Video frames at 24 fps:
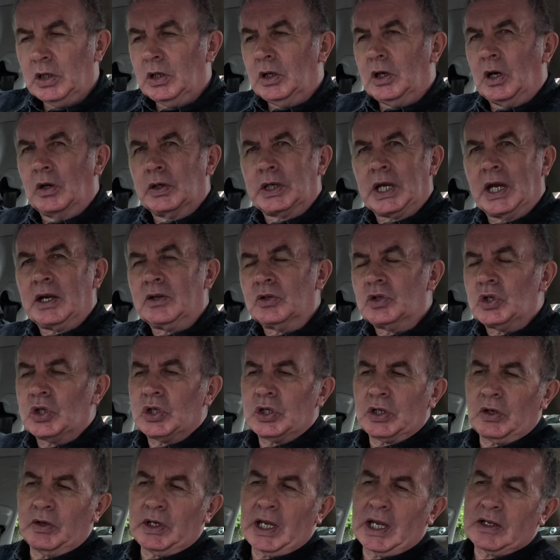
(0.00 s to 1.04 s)
Okay, I'll just
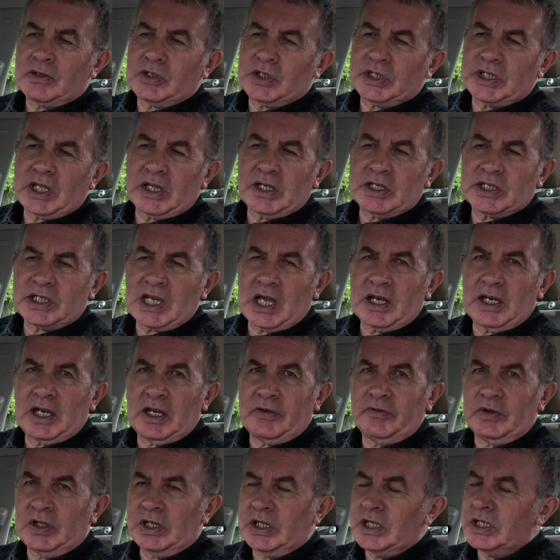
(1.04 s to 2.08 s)
show you how to set the sat nav
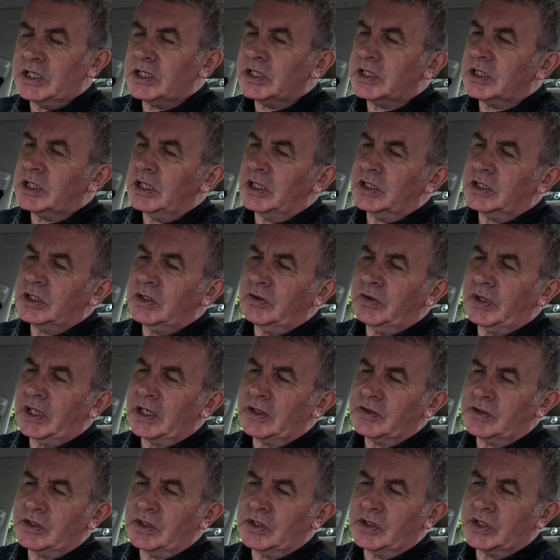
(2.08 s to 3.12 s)
in this
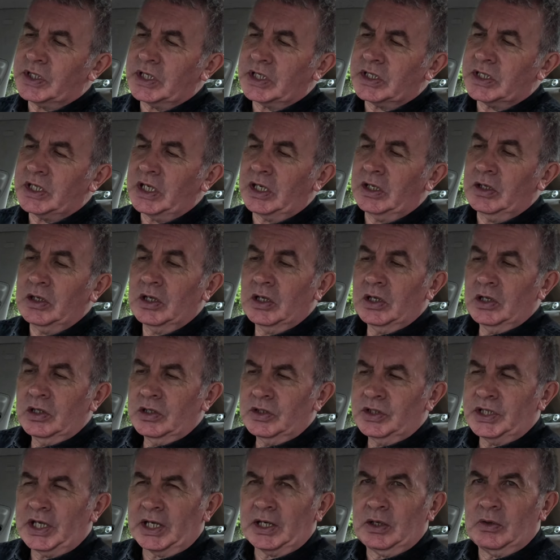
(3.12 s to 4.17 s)
2016
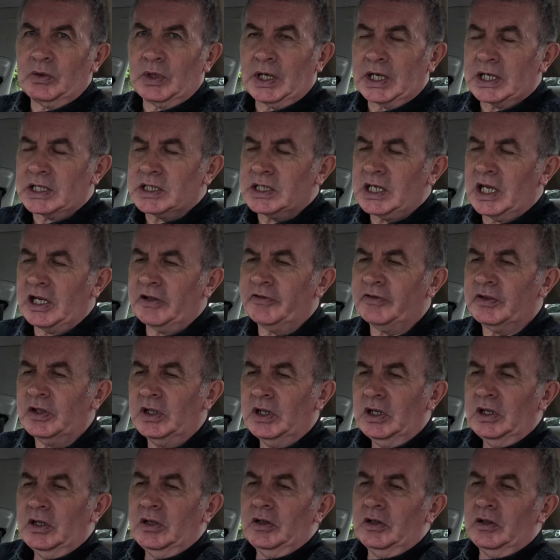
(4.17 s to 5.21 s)
Jaguar XF.
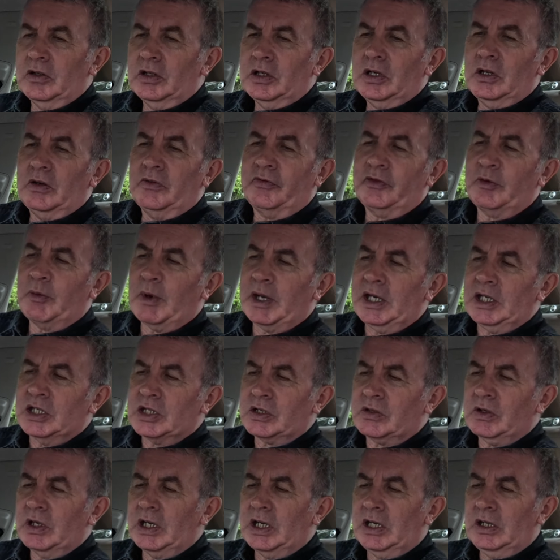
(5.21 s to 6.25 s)
From any
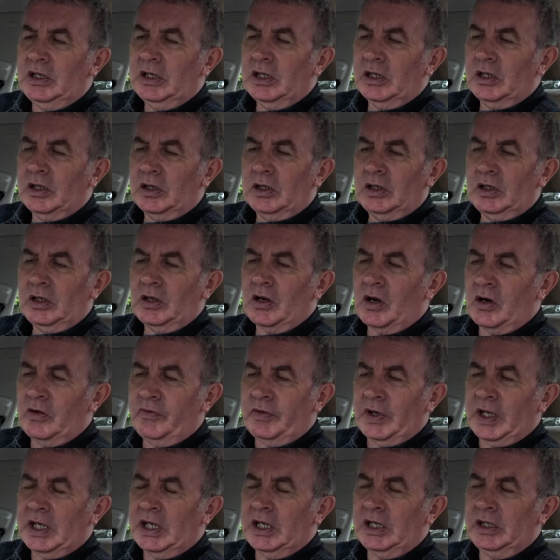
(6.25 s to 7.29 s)
screen, over
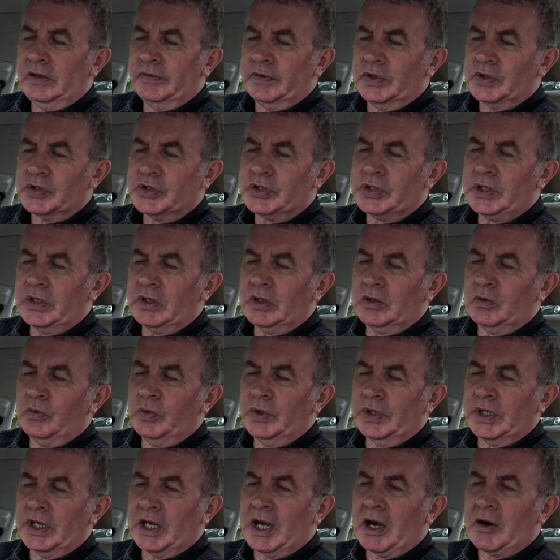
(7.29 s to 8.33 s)
here you've got a circle with
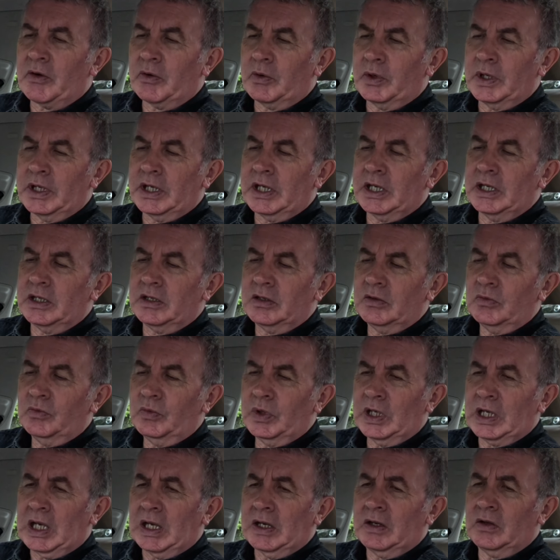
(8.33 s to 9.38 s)
an arrow in it. We
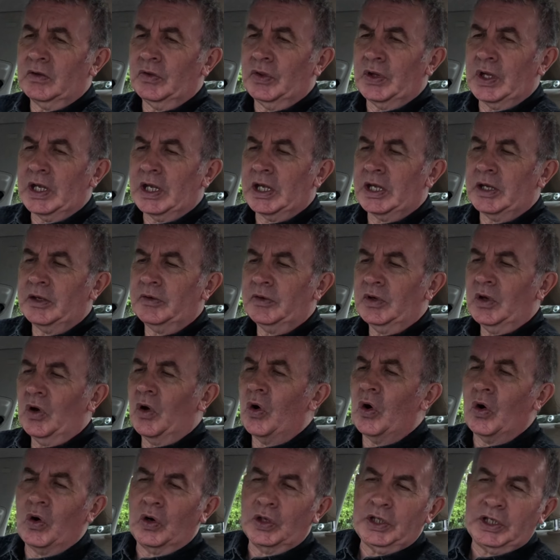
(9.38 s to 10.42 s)
click on there,
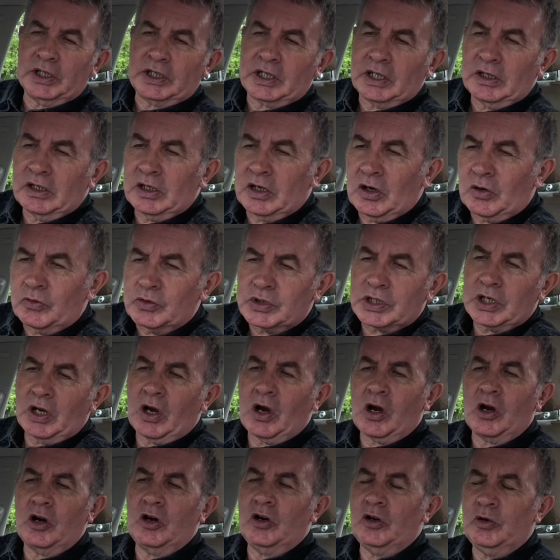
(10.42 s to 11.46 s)
or you can go to
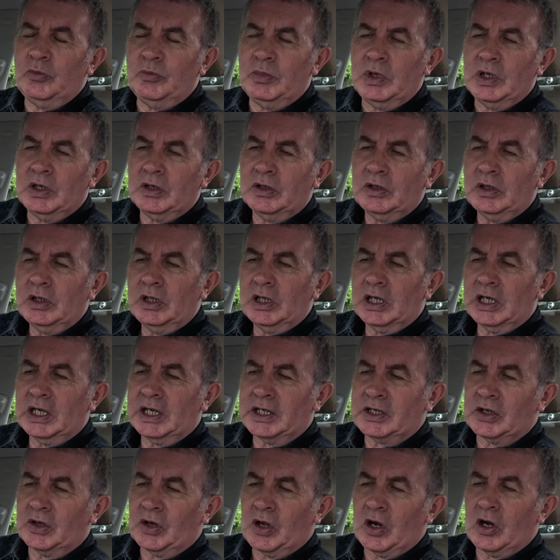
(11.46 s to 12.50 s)
home, click
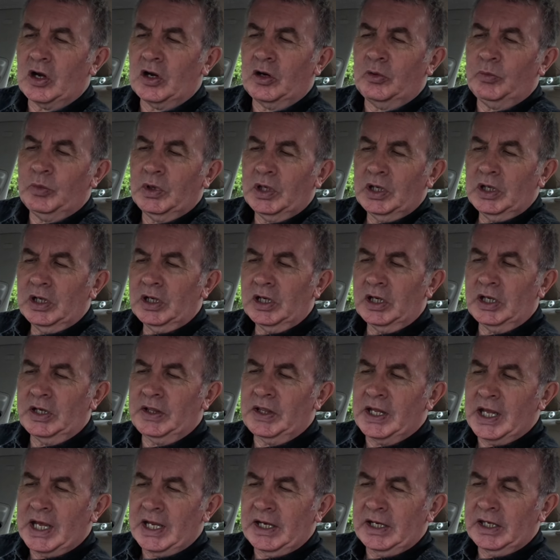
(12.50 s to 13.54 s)
on home, and
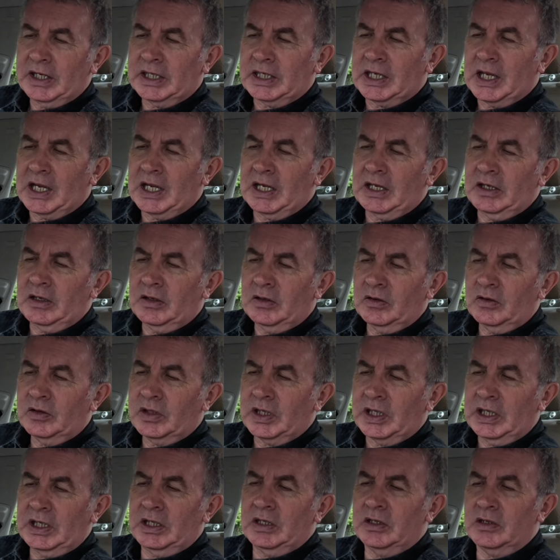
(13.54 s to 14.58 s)
then again
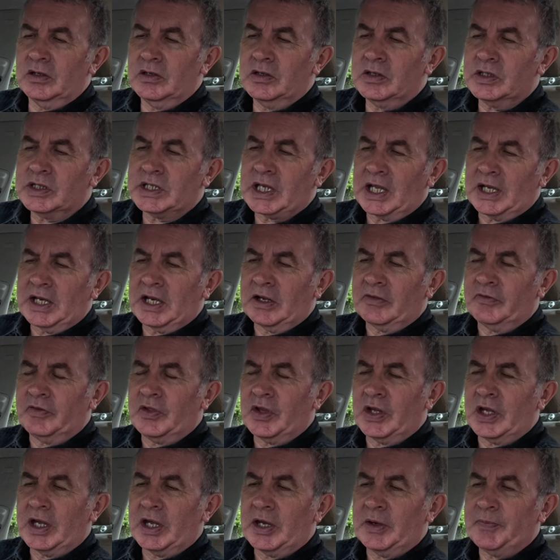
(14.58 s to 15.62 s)
the sat nav
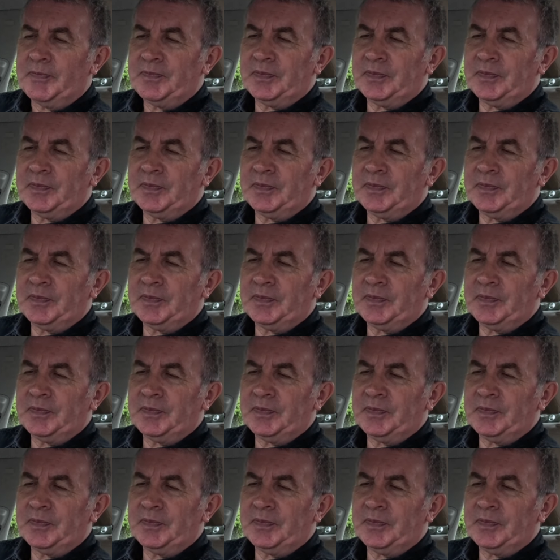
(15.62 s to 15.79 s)
there.